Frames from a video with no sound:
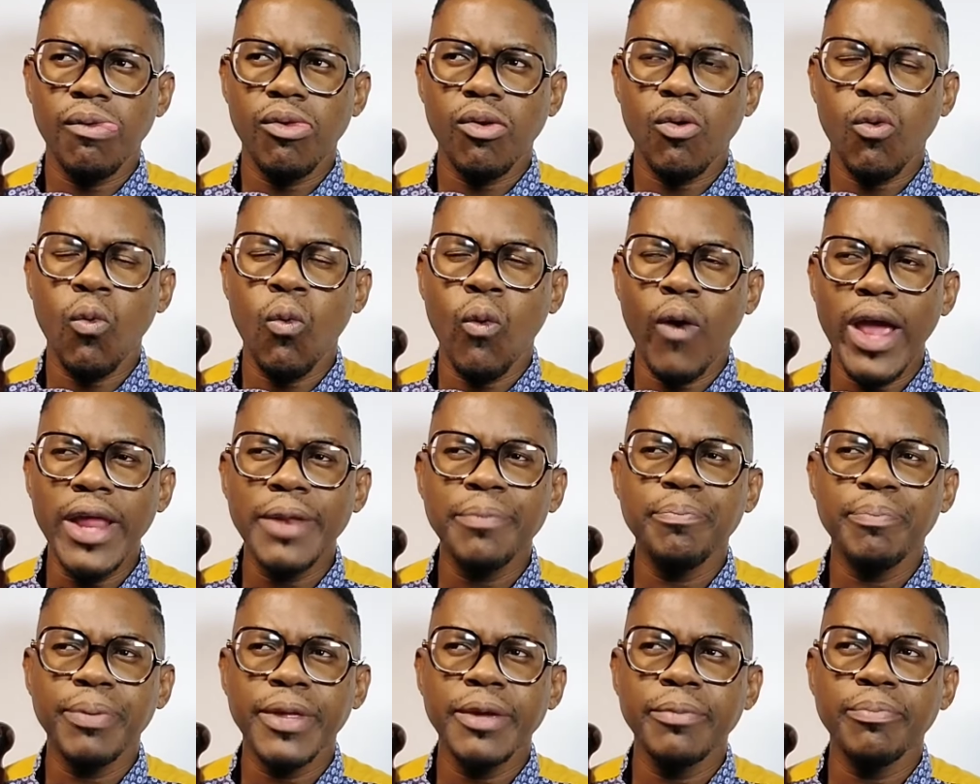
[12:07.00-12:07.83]

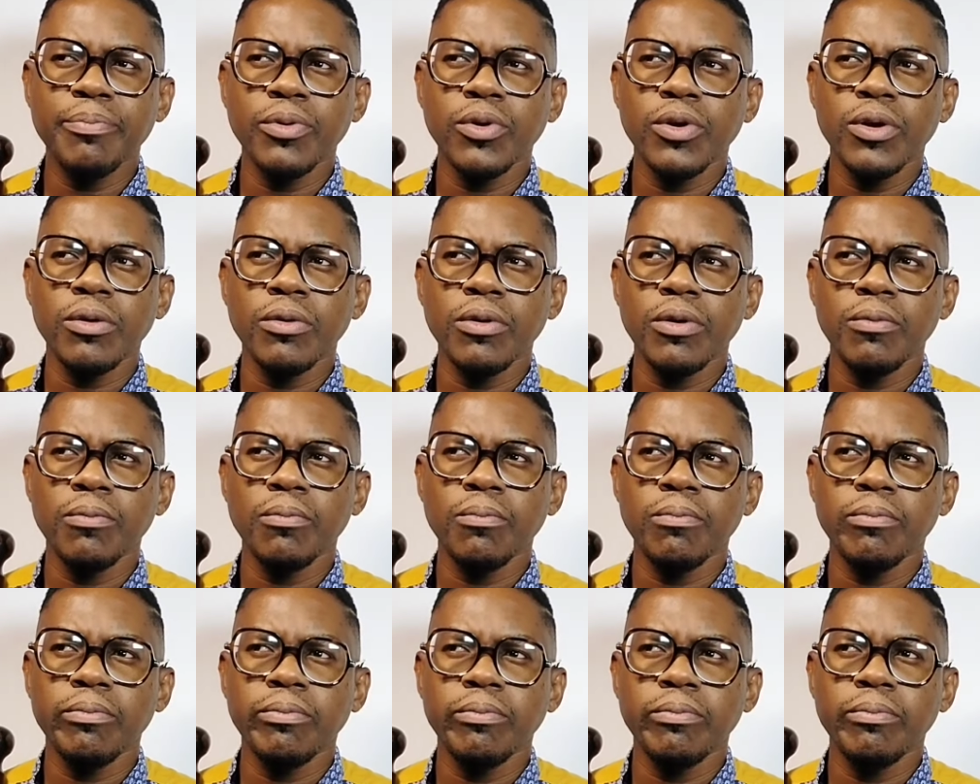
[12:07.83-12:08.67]
white people
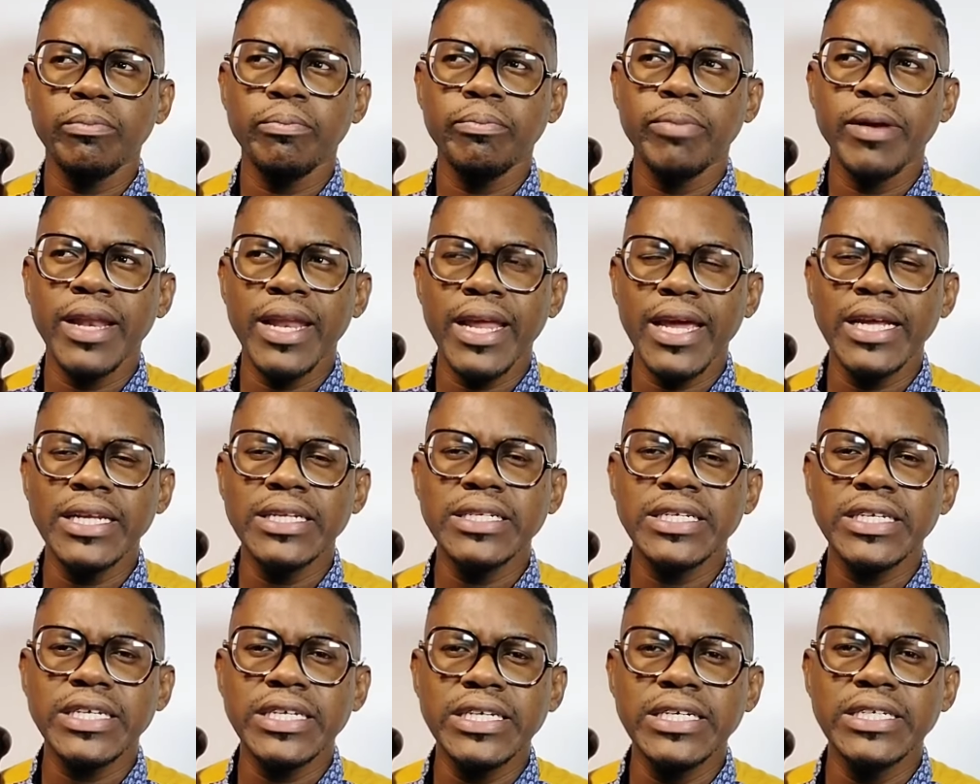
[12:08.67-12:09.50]

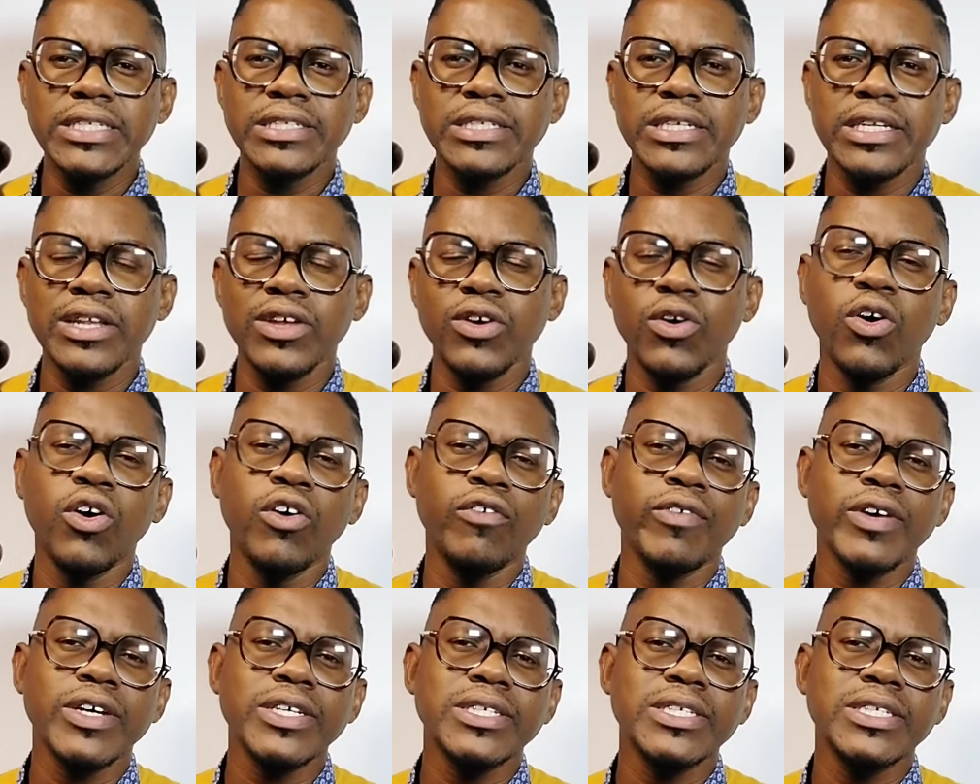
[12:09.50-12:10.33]
blend easily
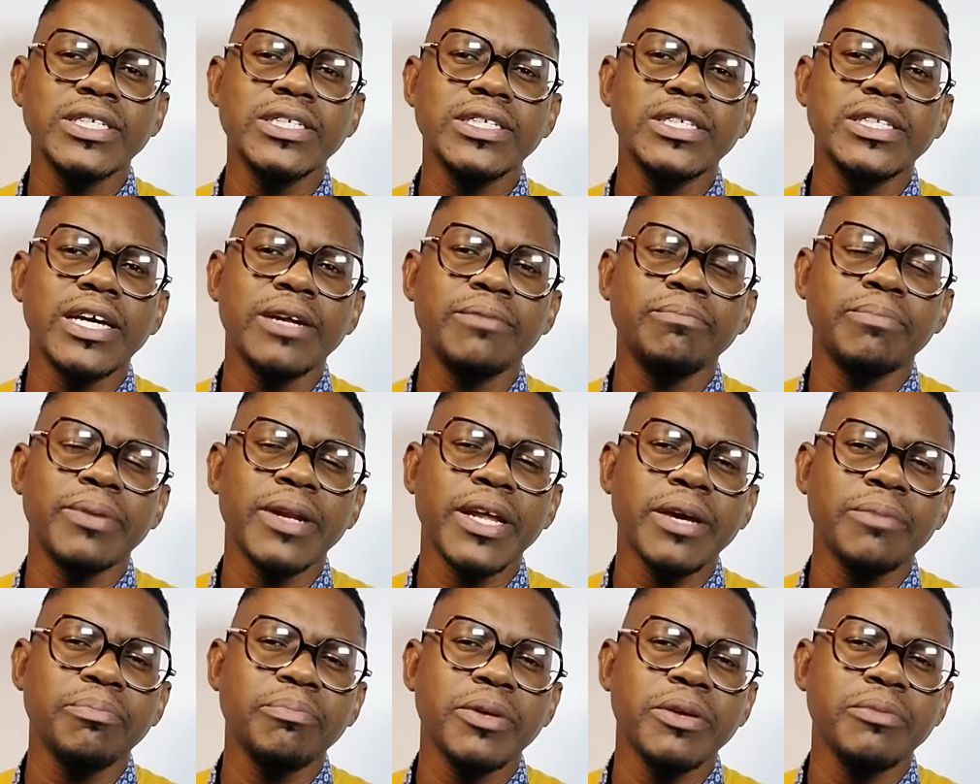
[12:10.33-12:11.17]
overseas than
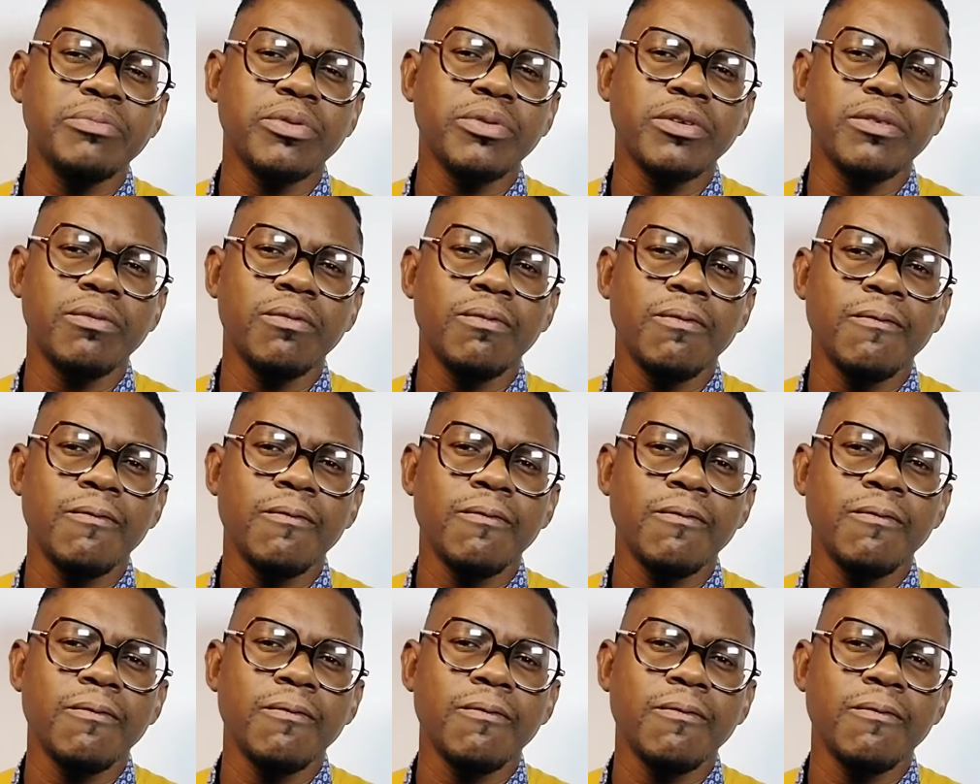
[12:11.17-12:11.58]
black people.